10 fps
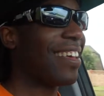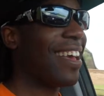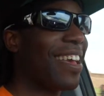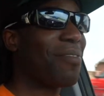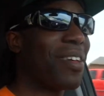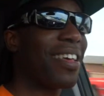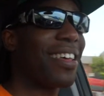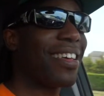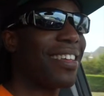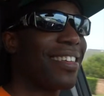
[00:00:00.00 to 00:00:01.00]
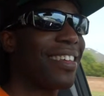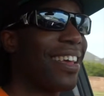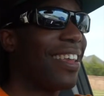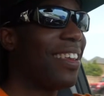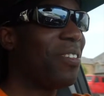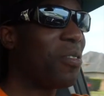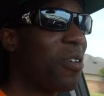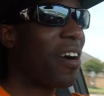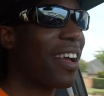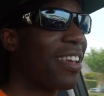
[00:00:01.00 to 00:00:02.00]
Hey, man. Any new
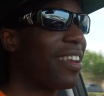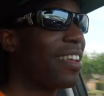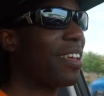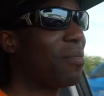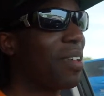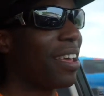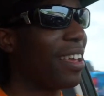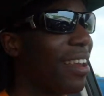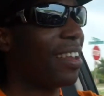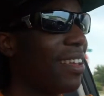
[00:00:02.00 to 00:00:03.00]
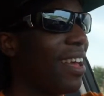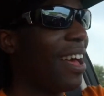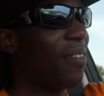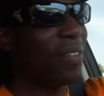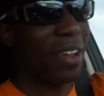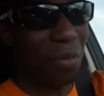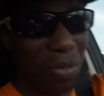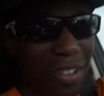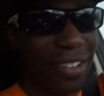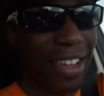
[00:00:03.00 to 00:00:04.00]
car I get in, man, I very
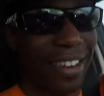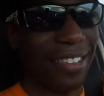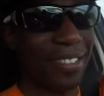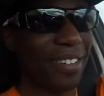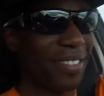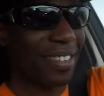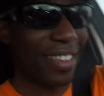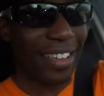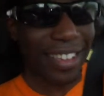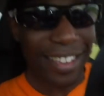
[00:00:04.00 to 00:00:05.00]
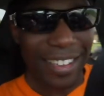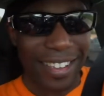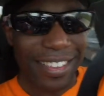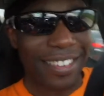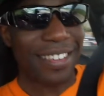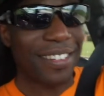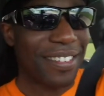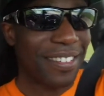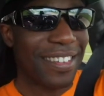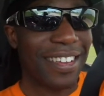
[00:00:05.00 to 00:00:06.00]
appreciate it. You know what I'm saying? So,
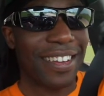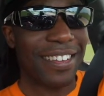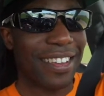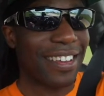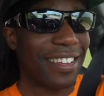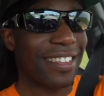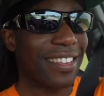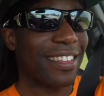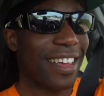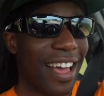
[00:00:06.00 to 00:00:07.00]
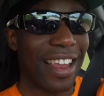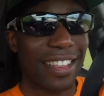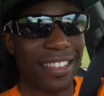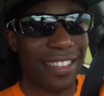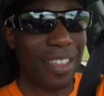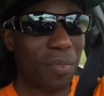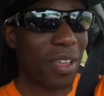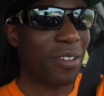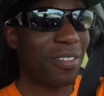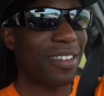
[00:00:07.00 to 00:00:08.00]
hell yeah. I like the
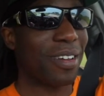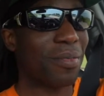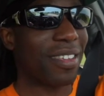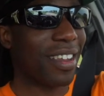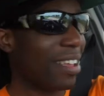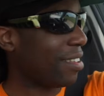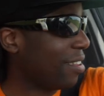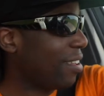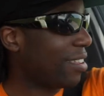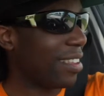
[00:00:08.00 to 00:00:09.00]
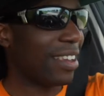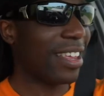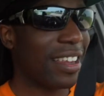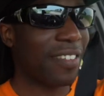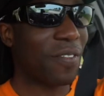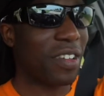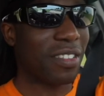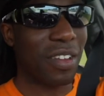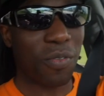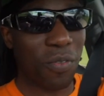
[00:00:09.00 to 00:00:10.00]
seatbelt, you know what I'm saying? That the leather feel
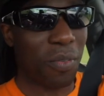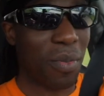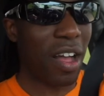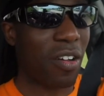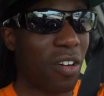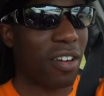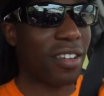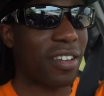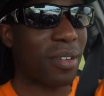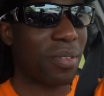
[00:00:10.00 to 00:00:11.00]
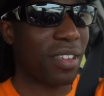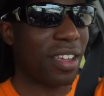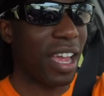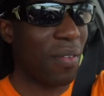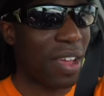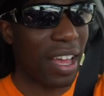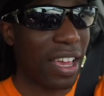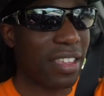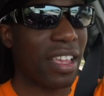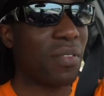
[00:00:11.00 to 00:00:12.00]
different from my car, you know what I'm saying? Every I
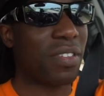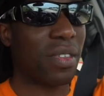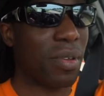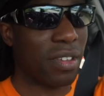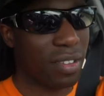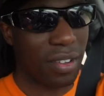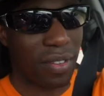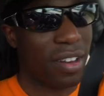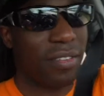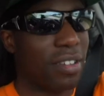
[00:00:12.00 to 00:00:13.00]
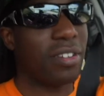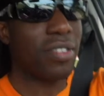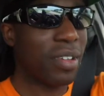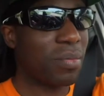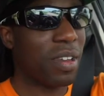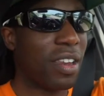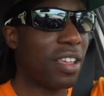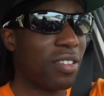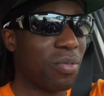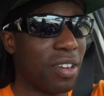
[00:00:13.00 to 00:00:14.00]
guess every seatbelt is different, I don't know. But it
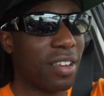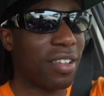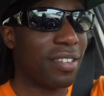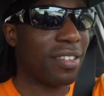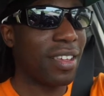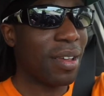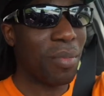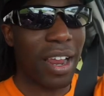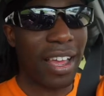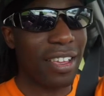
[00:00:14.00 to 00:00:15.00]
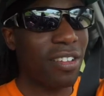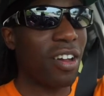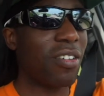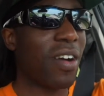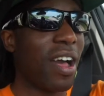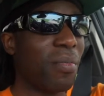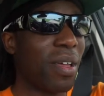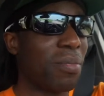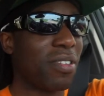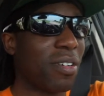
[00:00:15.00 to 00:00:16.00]
is what it is. But I you know, I'm
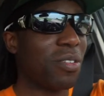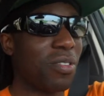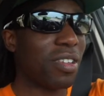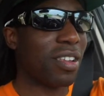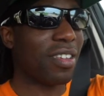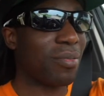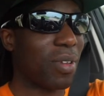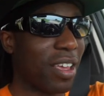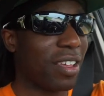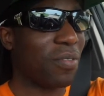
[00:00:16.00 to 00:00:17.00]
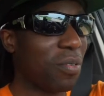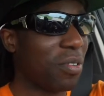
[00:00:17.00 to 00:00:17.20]
I'm so used to this, man, for